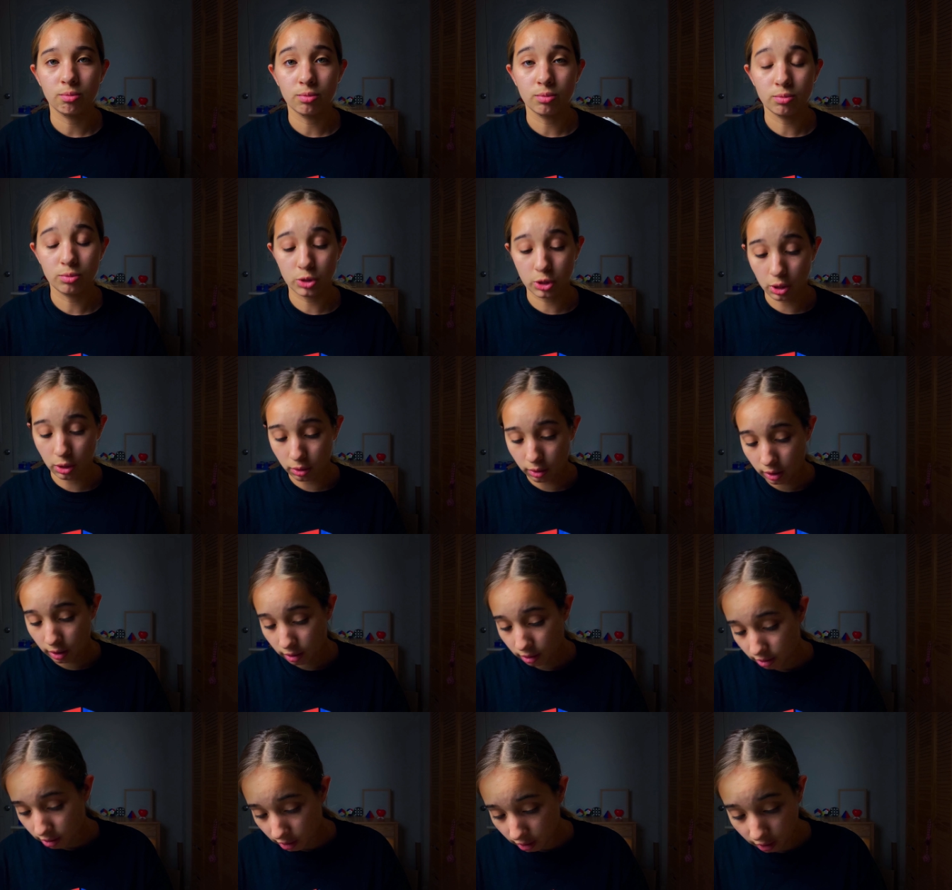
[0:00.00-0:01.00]
So, I
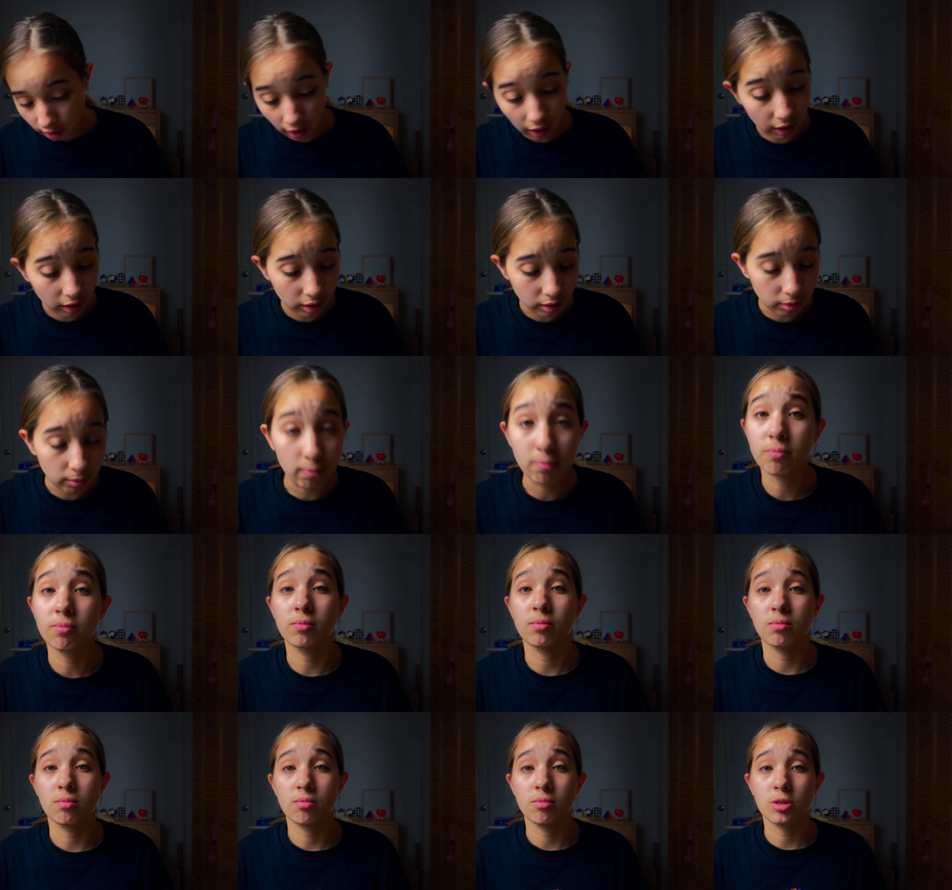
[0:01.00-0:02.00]
think I
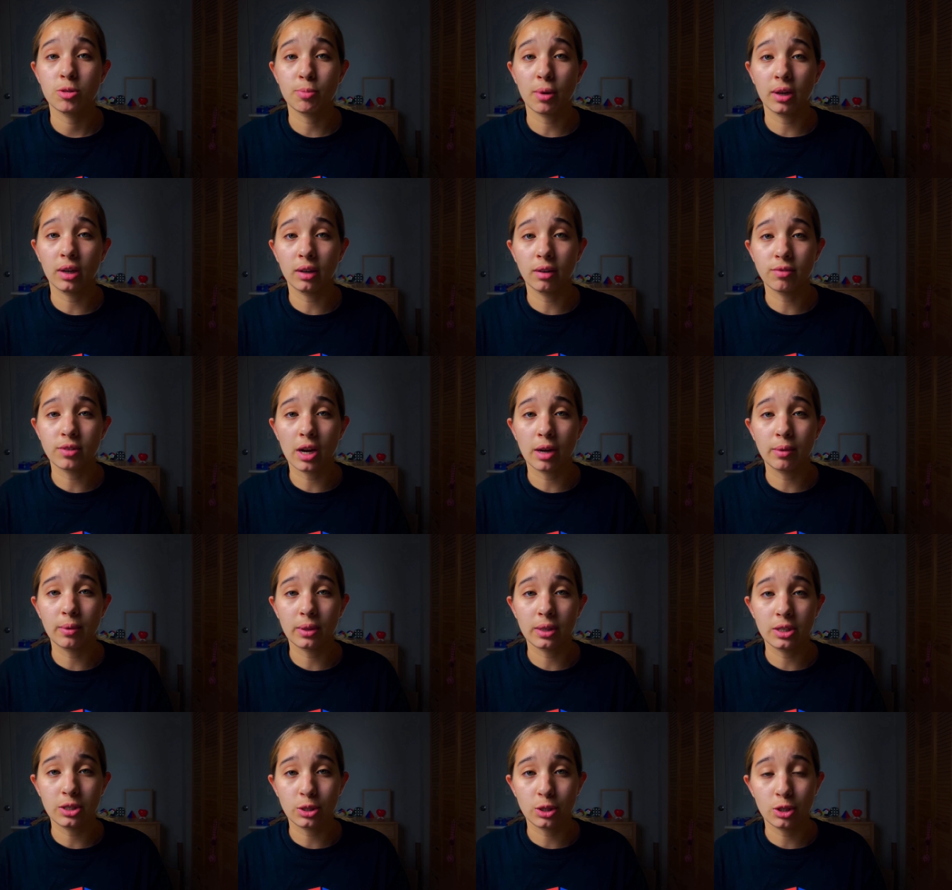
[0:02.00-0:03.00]
spent enough time with
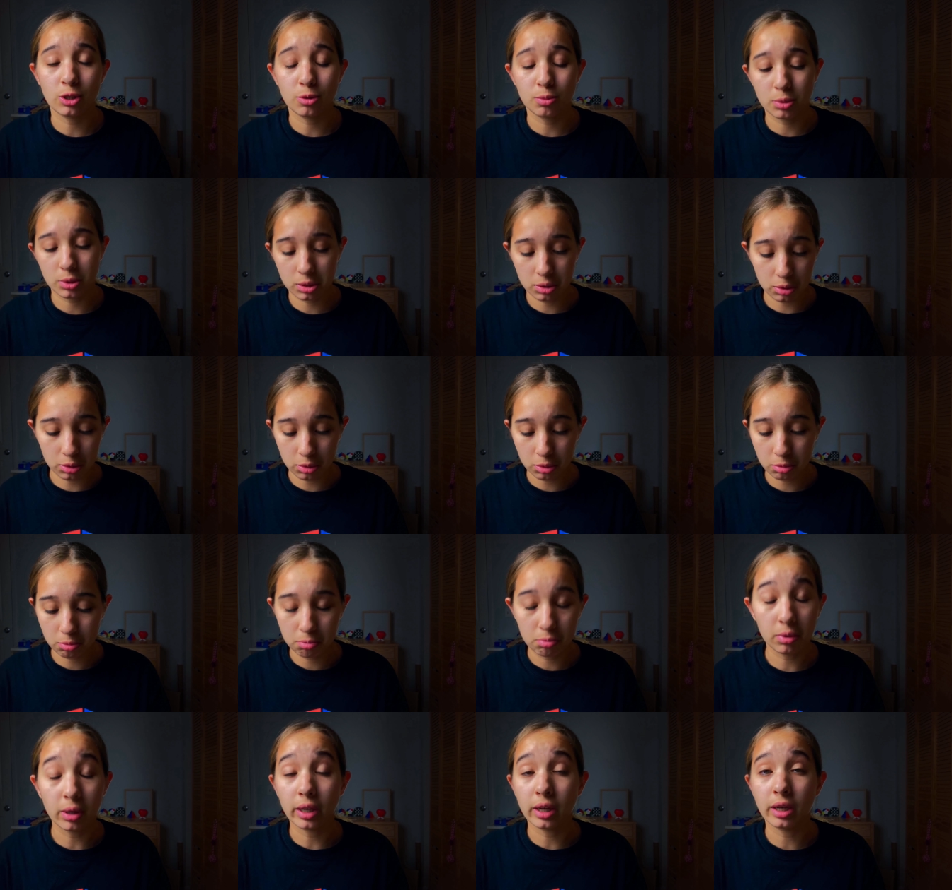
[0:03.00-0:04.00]
these cubes to
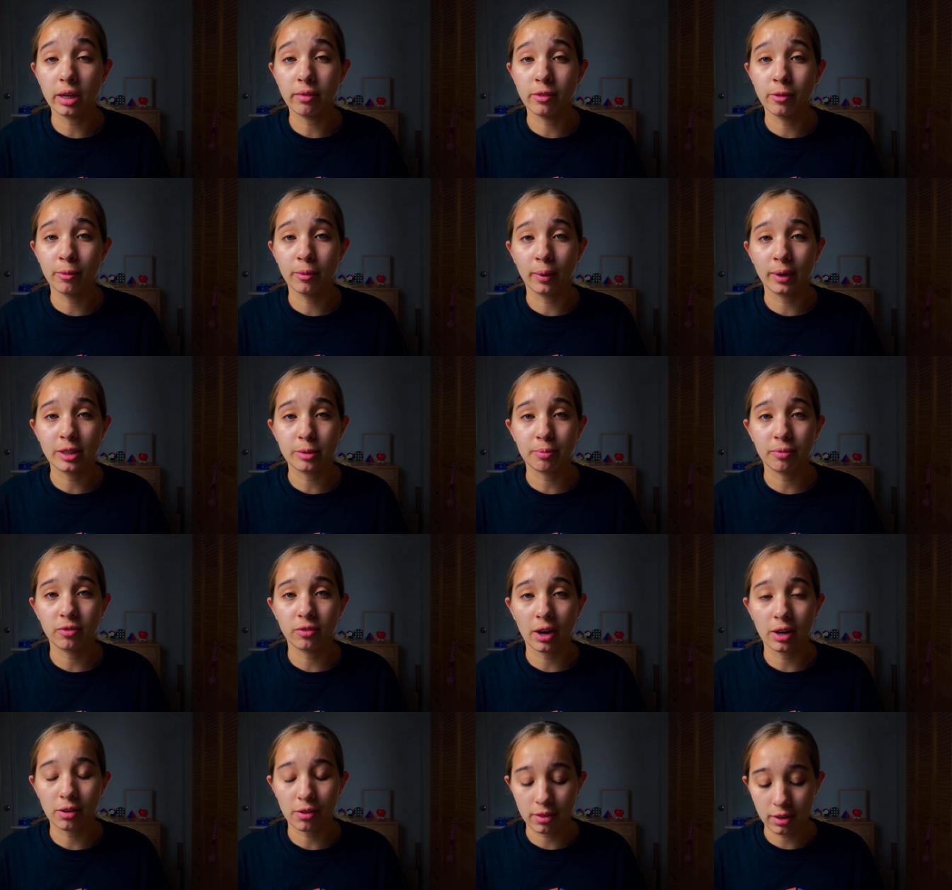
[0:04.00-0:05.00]
give you my
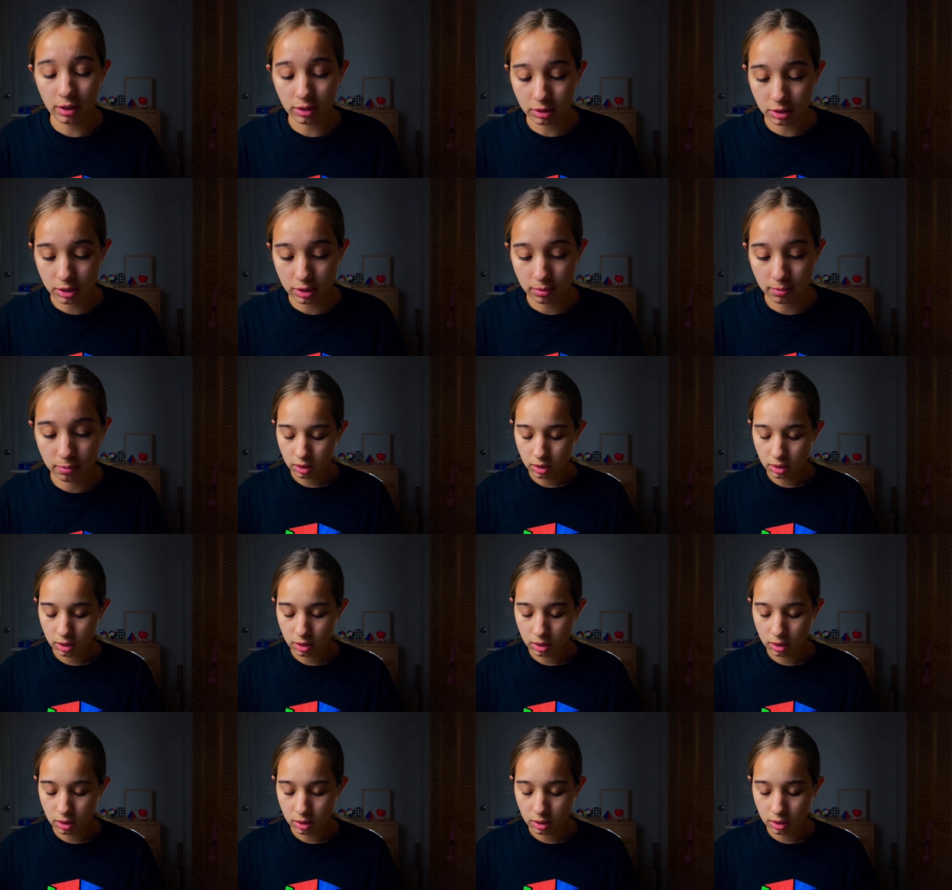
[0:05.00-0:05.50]
final thoughts.